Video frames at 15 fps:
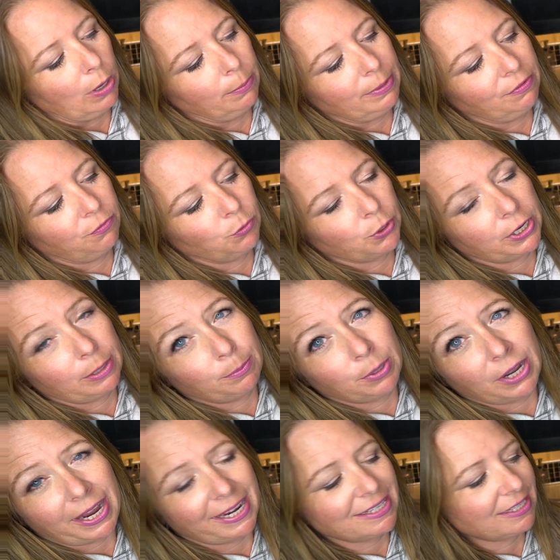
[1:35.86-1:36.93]
before you
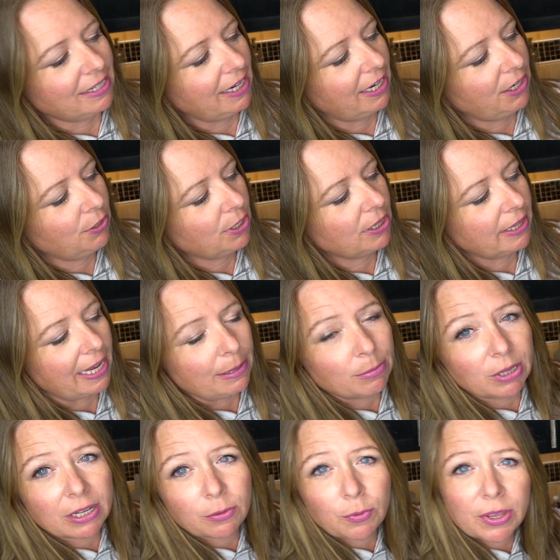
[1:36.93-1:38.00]
put ice in it, you can
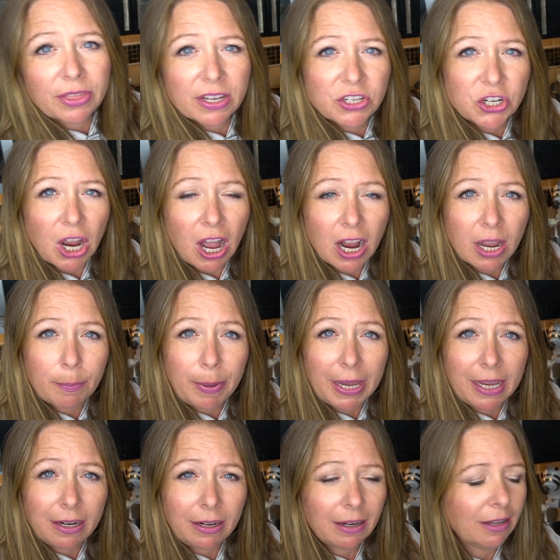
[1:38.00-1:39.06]
label it with a chalk
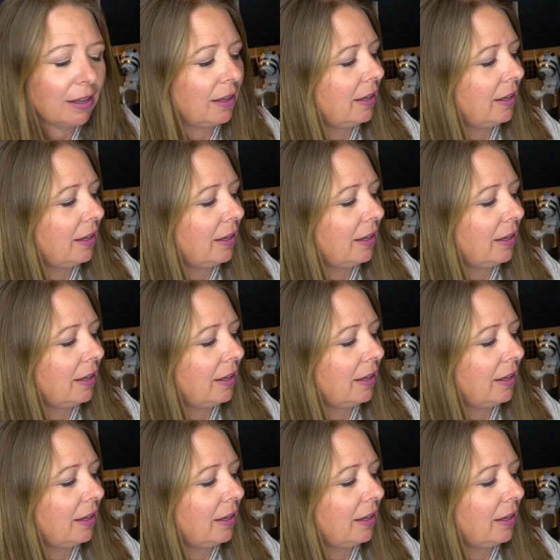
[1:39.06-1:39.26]
pen,